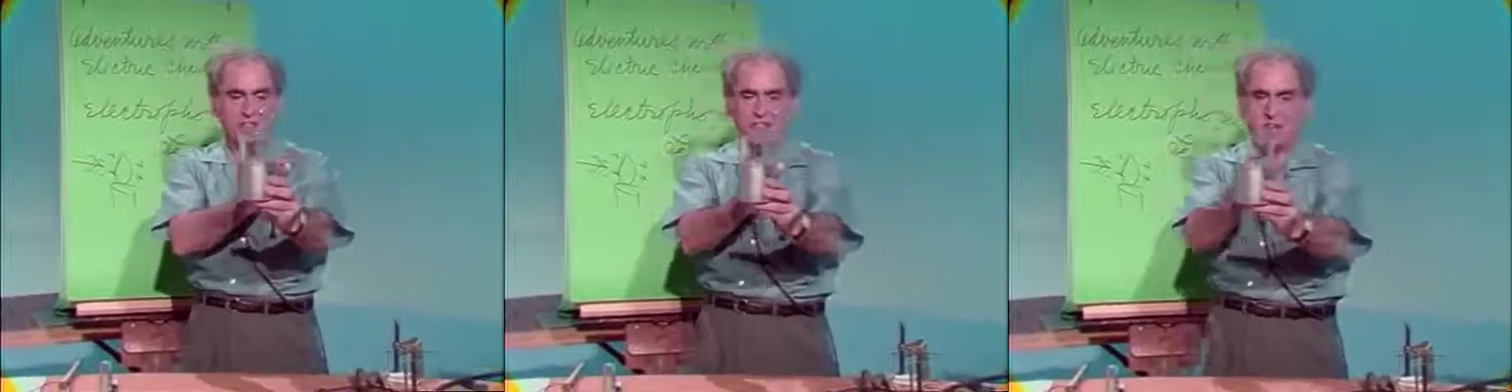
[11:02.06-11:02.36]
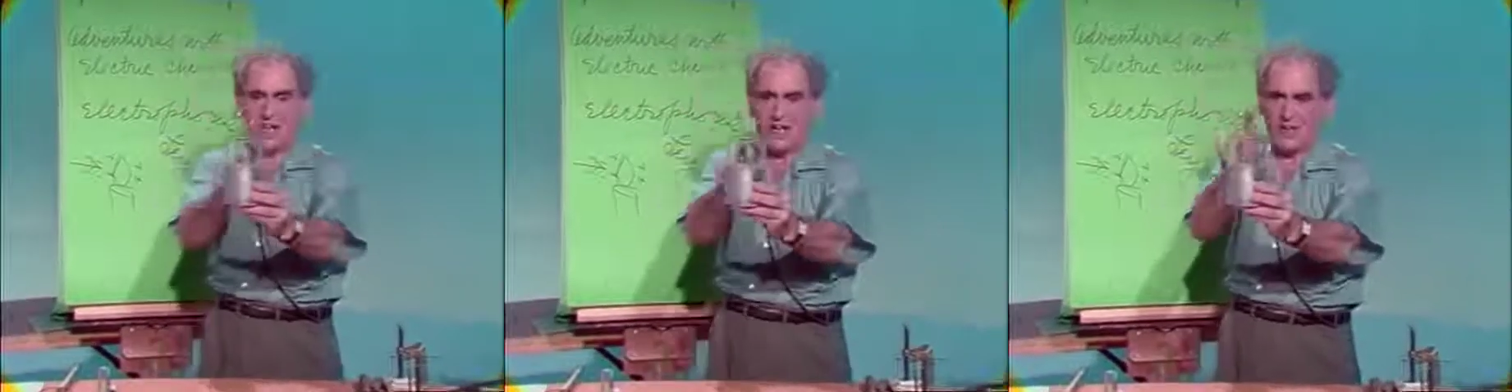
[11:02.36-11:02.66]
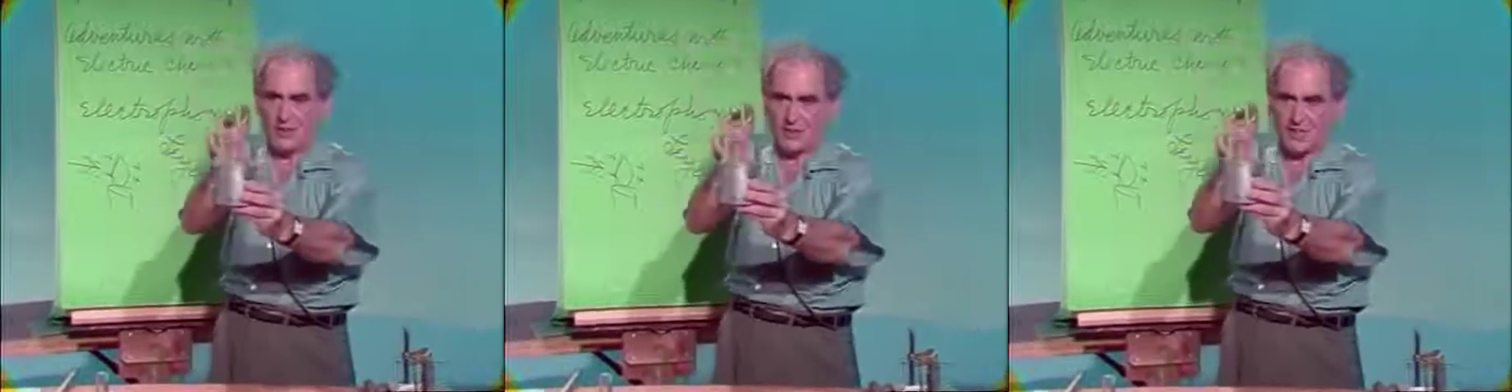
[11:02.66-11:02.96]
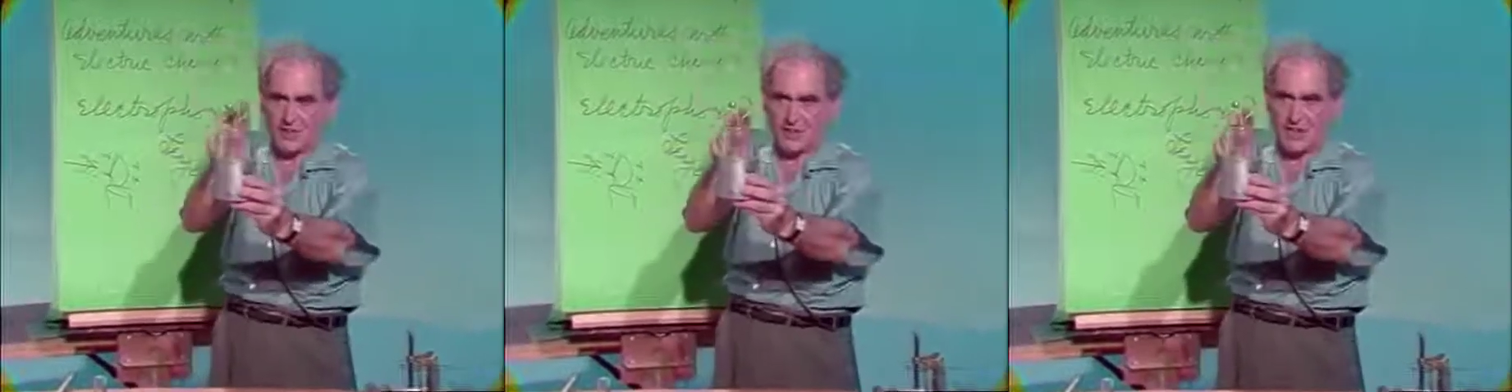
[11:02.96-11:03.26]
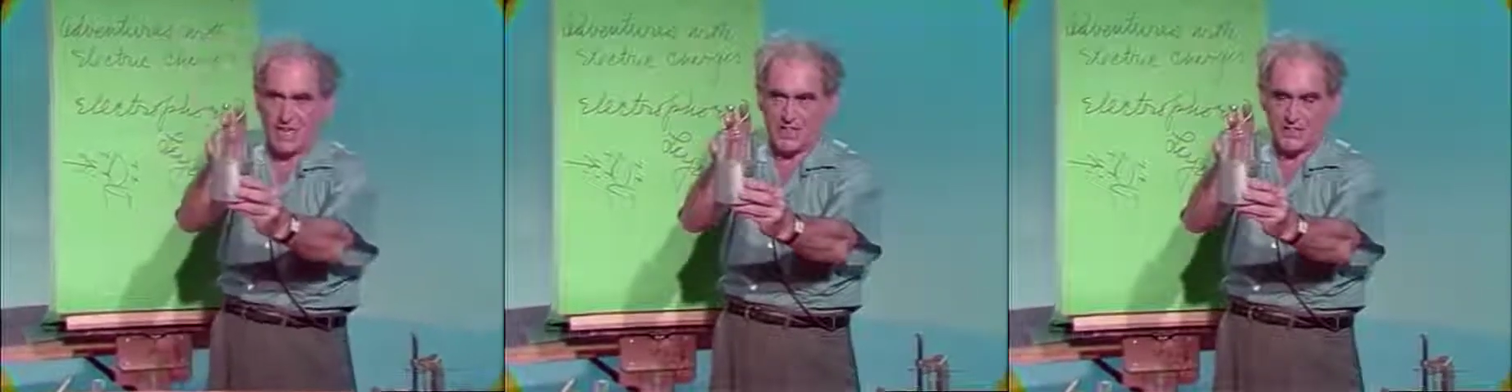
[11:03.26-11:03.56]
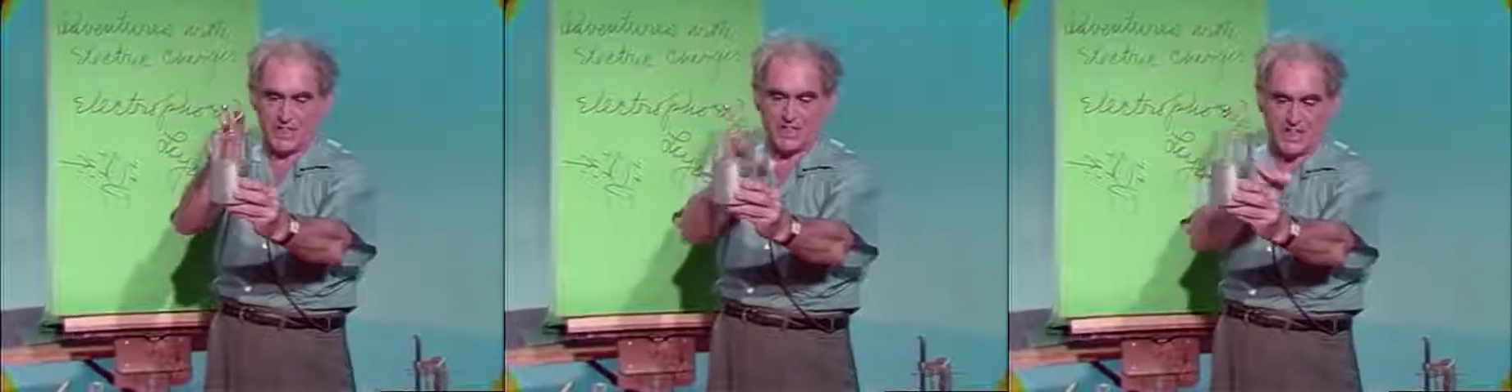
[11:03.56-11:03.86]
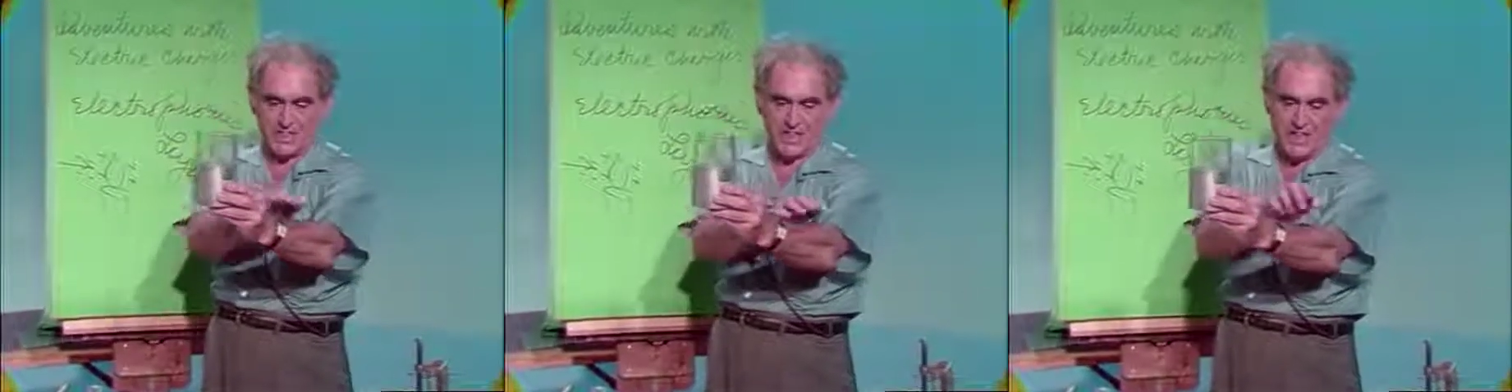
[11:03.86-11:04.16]
the sphere, the greater the charge on
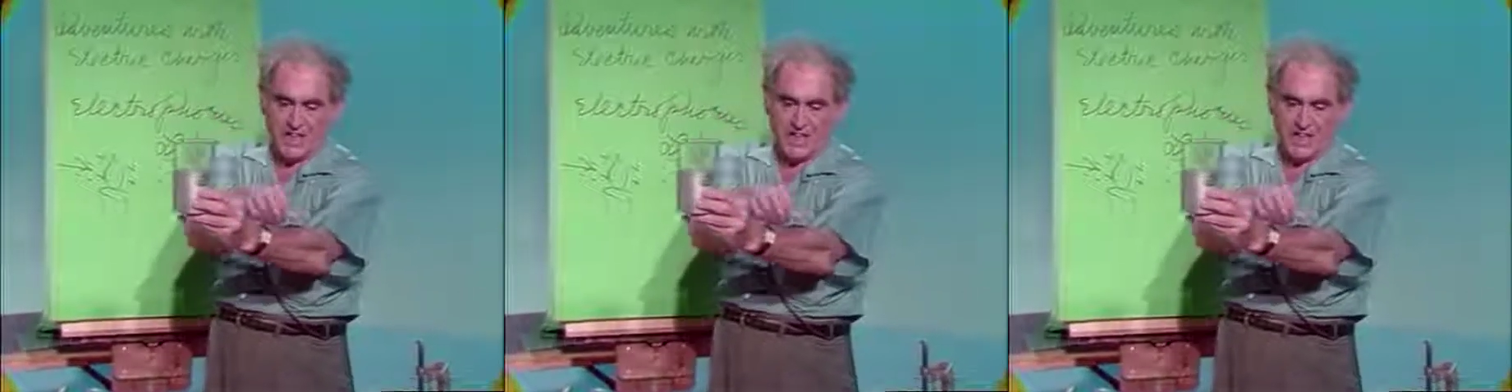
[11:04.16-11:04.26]
this,